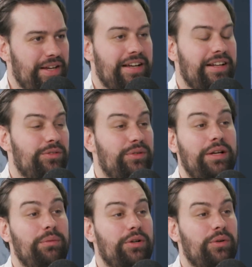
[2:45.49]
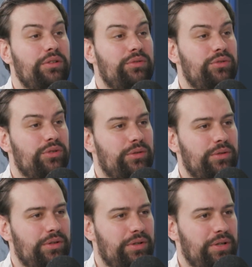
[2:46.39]
And today we're going to
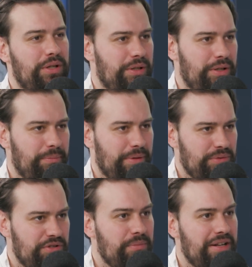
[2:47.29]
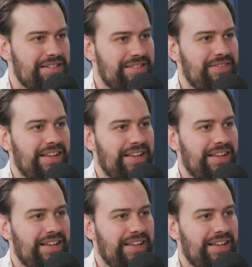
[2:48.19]
talk about cement.